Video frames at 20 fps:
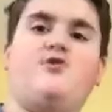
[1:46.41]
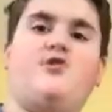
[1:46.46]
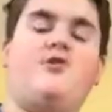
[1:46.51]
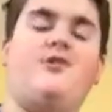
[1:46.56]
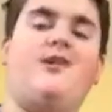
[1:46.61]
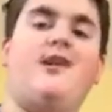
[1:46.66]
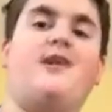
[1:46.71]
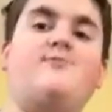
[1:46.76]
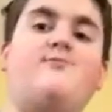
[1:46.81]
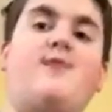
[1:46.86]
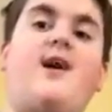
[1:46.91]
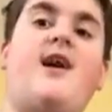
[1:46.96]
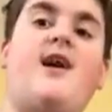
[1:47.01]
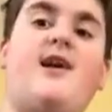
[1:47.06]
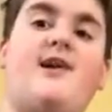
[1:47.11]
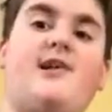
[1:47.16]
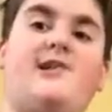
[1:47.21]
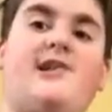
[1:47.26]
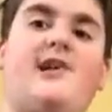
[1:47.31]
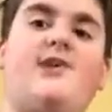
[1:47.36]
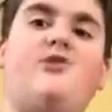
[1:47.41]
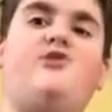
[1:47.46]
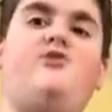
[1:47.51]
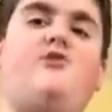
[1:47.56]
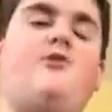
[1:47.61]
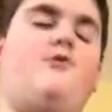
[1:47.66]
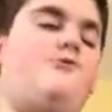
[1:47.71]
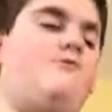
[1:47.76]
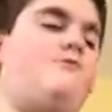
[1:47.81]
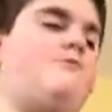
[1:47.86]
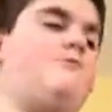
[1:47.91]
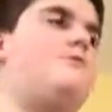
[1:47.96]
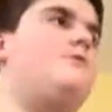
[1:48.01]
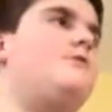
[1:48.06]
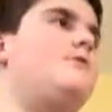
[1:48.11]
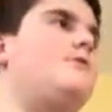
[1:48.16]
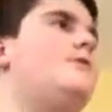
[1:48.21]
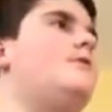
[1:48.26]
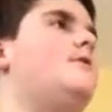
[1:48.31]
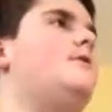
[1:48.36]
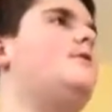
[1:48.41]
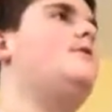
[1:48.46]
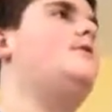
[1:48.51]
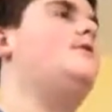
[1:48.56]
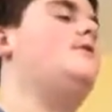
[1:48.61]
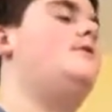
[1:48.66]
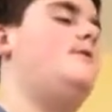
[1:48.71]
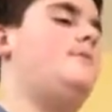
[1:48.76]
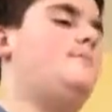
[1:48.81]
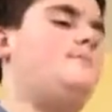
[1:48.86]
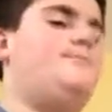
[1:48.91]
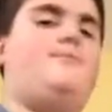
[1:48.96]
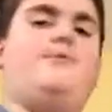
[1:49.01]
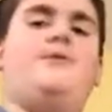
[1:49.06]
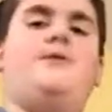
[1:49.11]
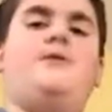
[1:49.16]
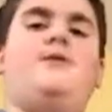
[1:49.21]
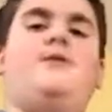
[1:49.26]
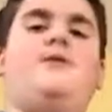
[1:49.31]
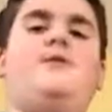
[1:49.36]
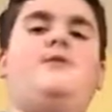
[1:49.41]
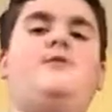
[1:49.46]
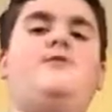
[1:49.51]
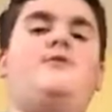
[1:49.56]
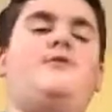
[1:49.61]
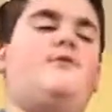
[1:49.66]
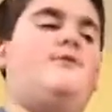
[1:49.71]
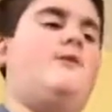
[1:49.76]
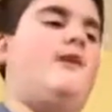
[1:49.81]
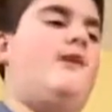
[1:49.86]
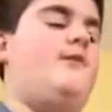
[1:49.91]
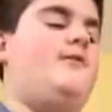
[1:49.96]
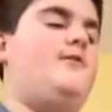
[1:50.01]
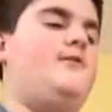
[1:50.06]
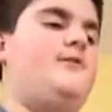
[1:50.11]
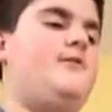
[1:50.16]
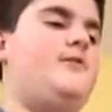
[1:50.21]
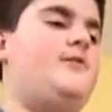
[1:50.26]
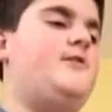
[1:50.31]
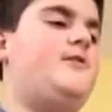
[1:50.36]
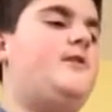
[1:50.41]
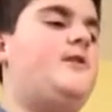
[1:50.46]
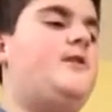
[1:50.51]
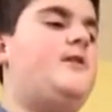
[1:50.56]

Sorry, guys, my eyes actually hurt. But, you know, guys.